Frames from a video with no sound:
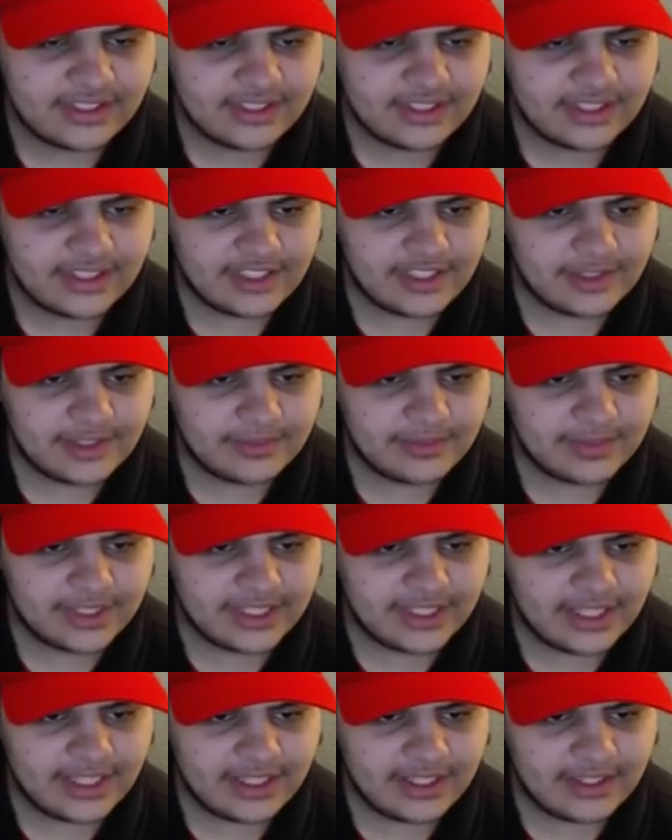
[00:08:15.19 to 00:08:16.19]

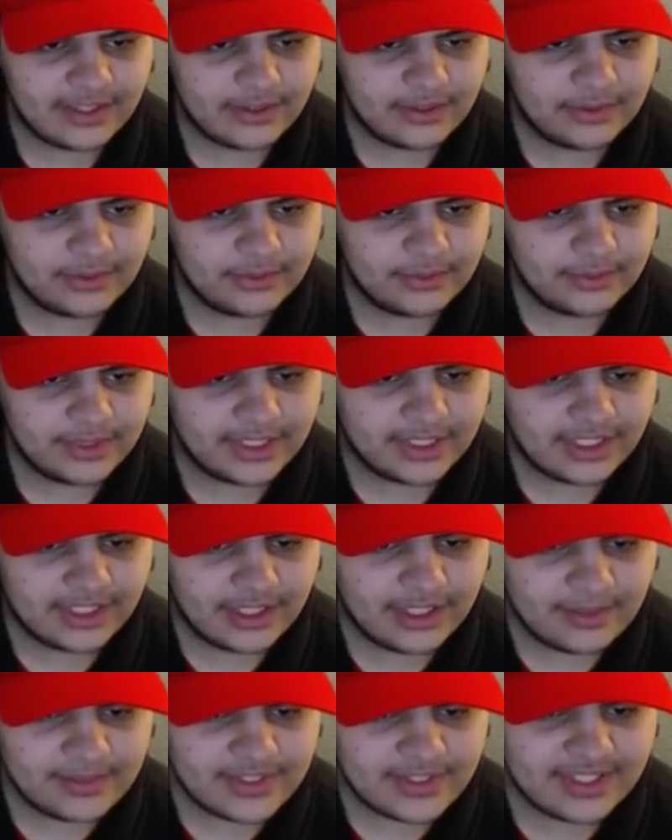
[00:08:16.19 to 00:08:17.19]
Now, when it
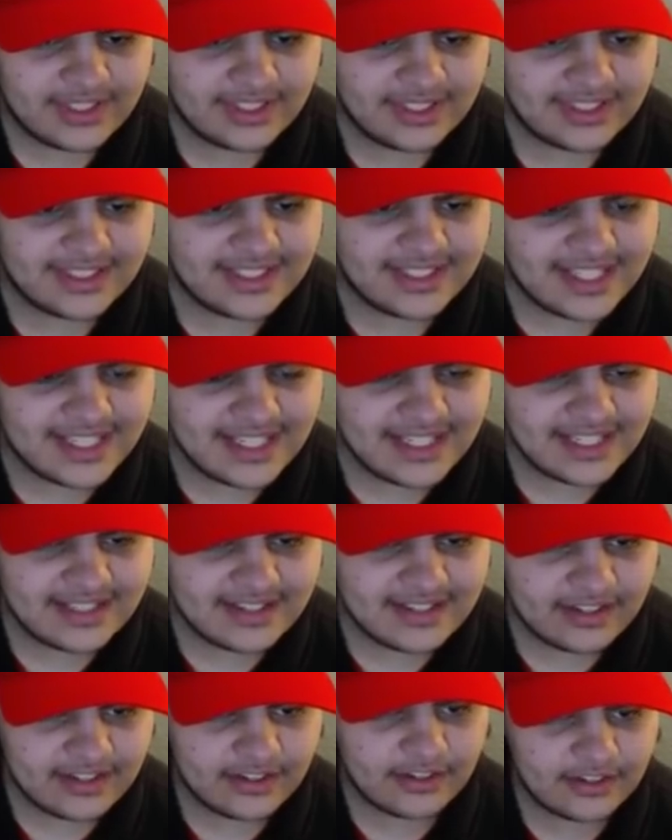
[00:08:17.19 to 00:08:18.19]
comes to the D
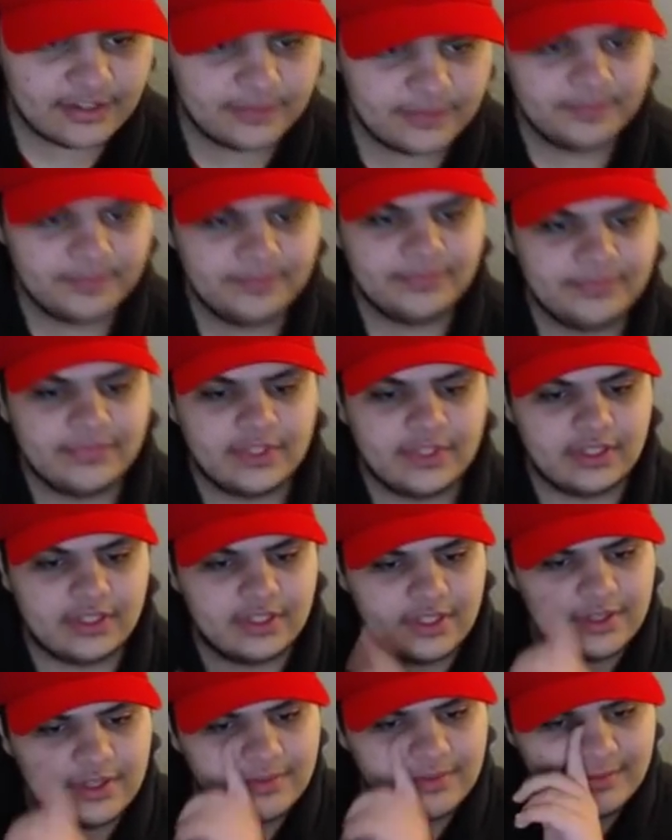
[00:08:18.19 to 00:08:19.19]
tier,
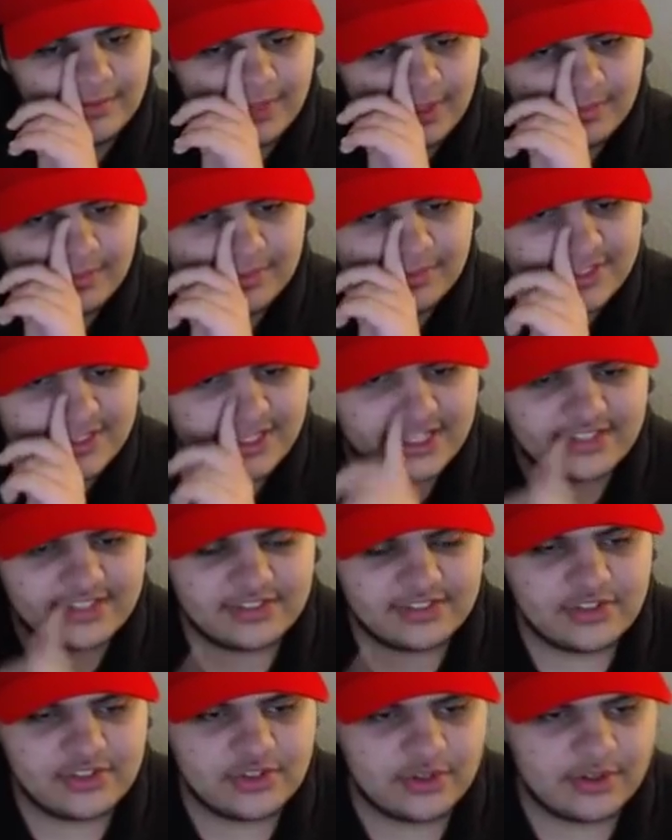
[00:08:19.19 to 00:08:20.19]
I'm not
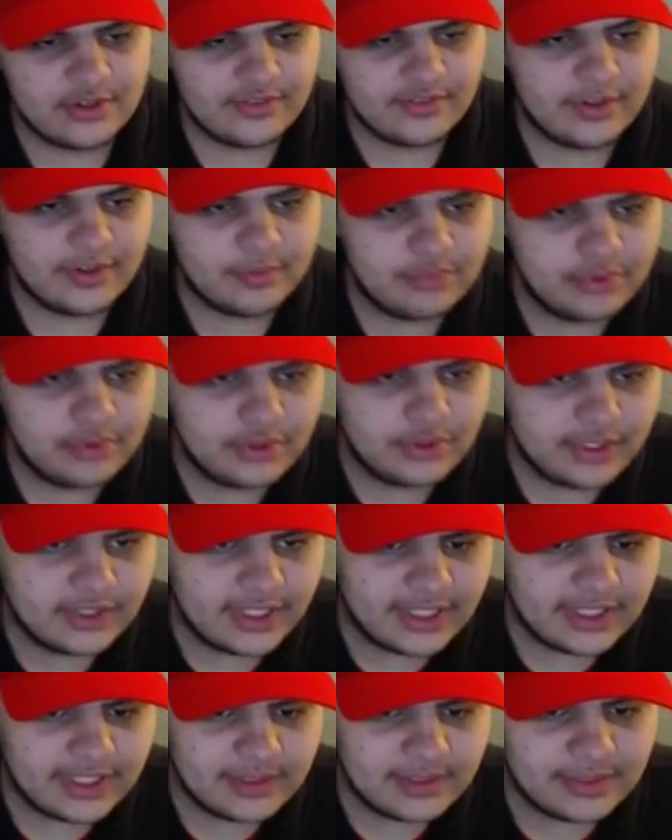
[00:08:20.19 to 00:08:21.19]
precisely sure if I'd put
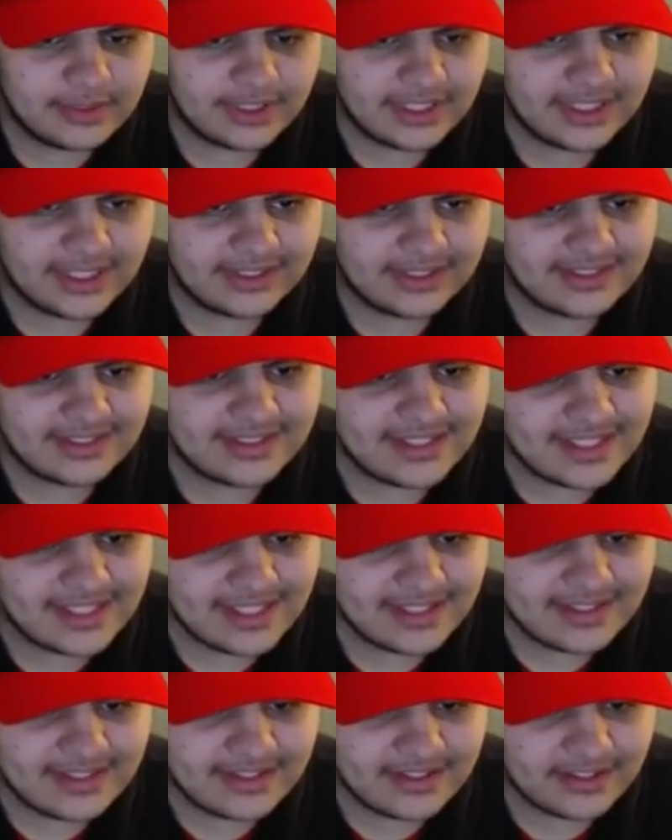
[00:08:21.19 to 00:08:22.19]
anybody at the
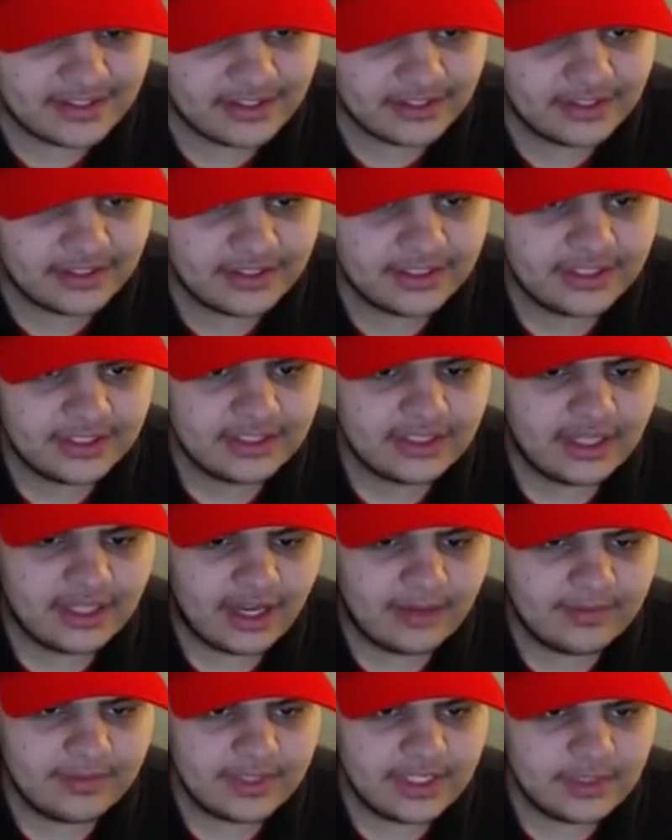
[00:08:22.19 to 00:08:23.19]
D tier.
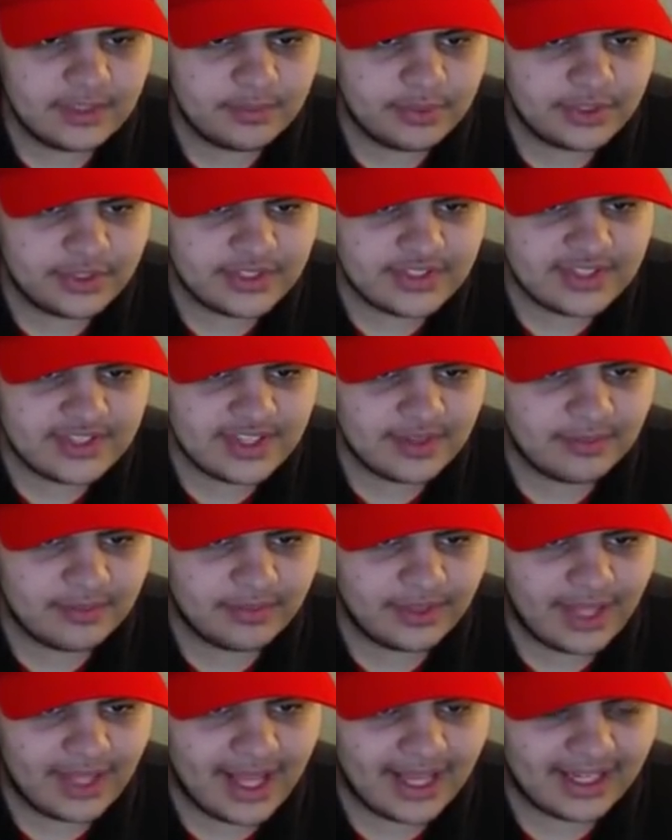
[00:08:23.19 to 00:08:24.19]
I'm going to put Tim
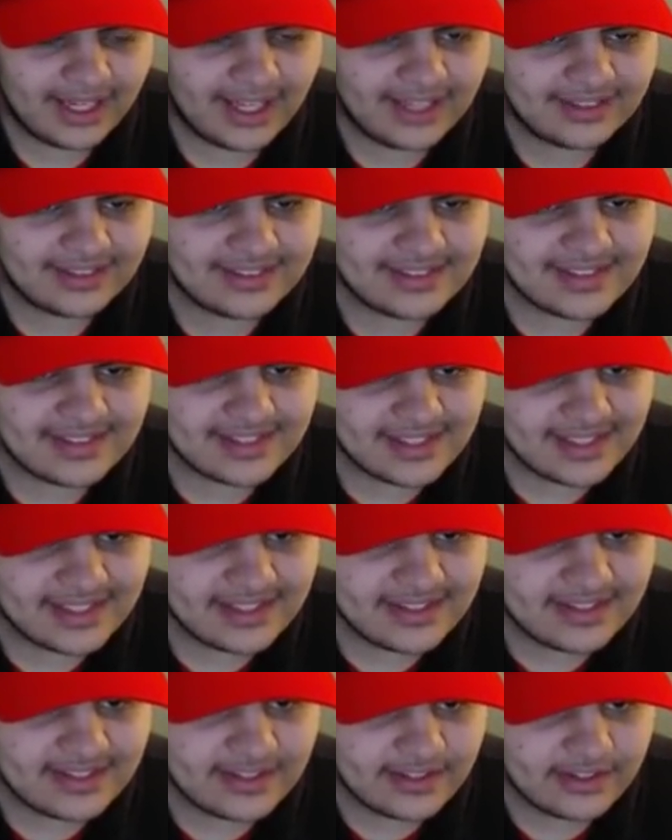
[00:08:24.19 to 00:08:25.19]
Black at the
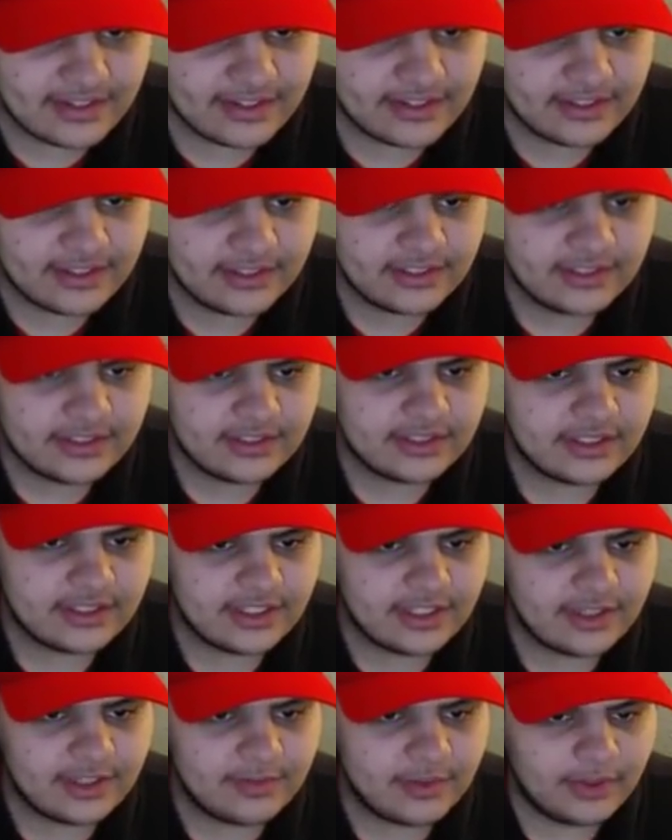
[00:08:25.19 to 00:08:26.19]
C tier.
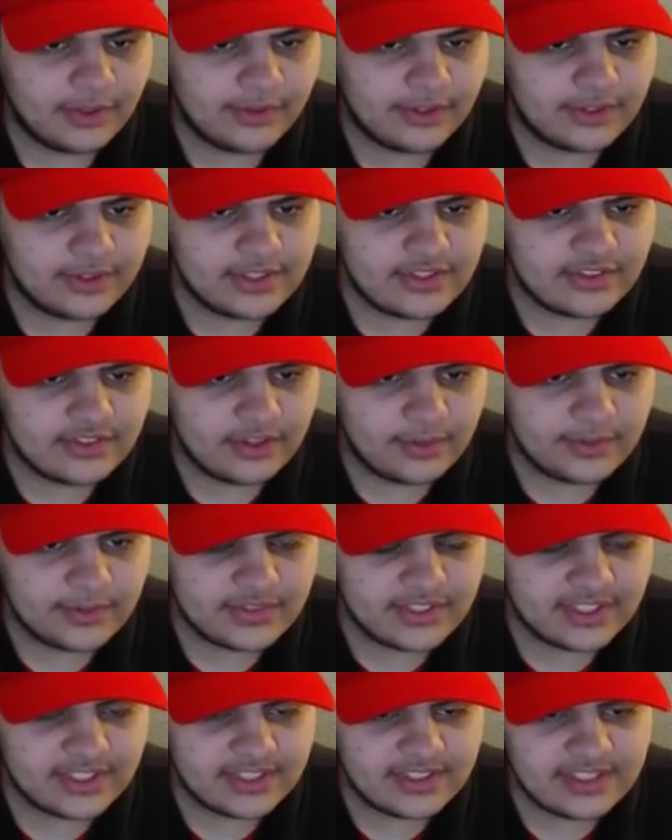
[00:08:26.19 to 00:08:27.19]
Although he's
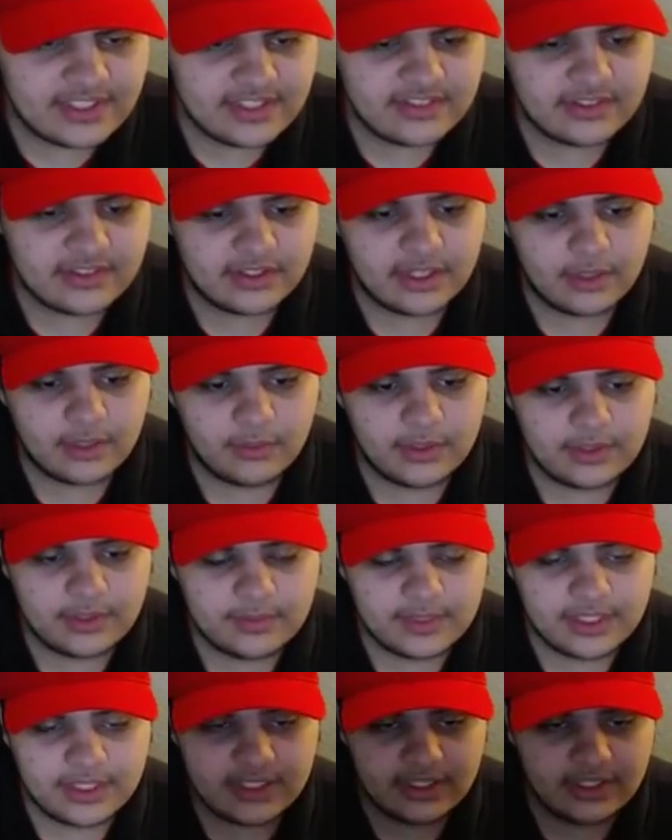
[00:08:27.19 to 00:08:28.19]
almost in the D tier, and I want
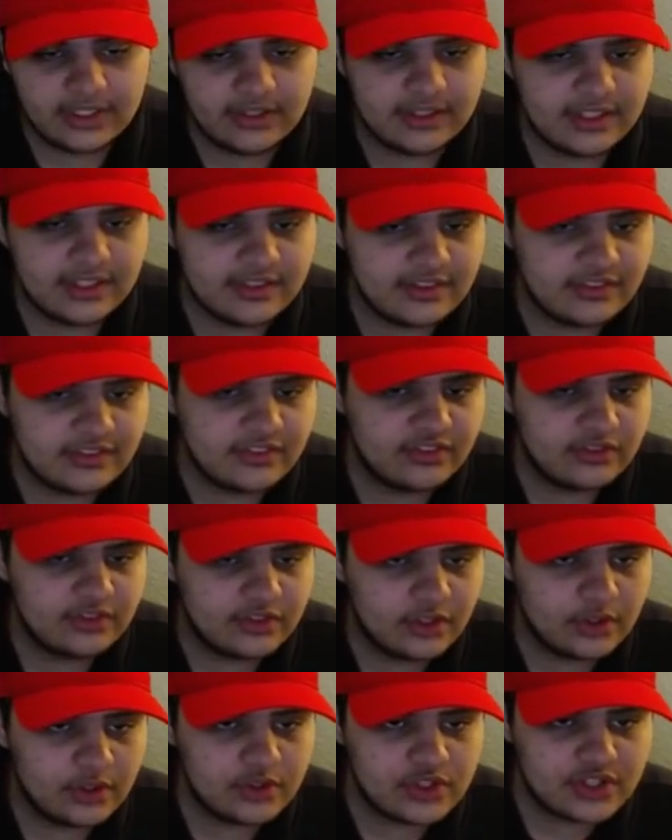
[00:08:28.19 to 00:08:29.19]
to be clear that this is
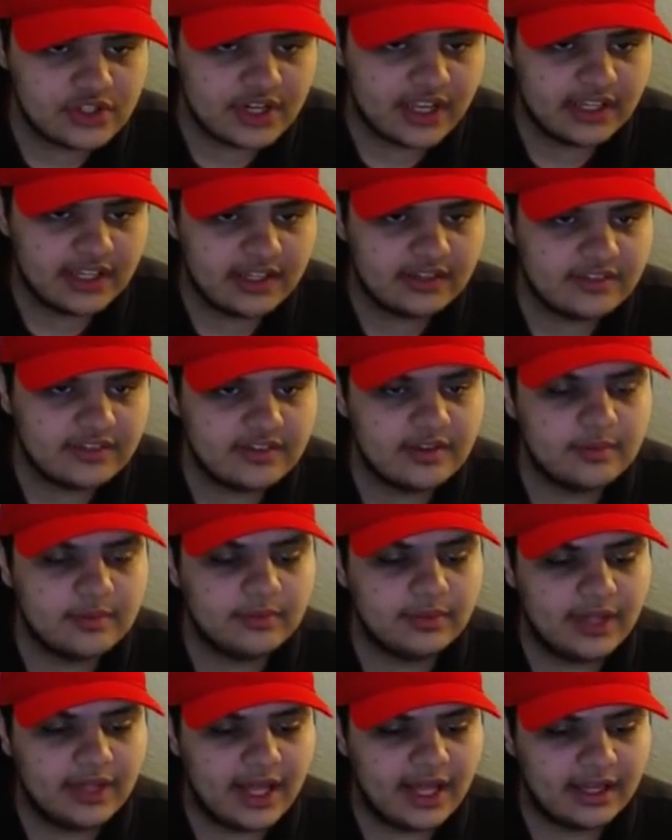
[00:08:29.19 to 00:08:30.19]
no shade at
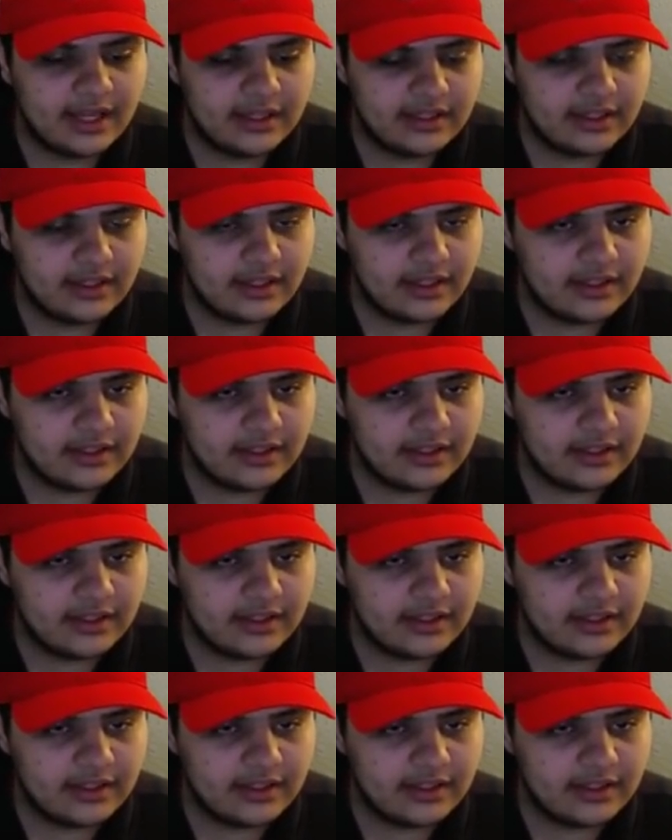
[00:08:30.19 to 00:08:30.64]
Tim Black.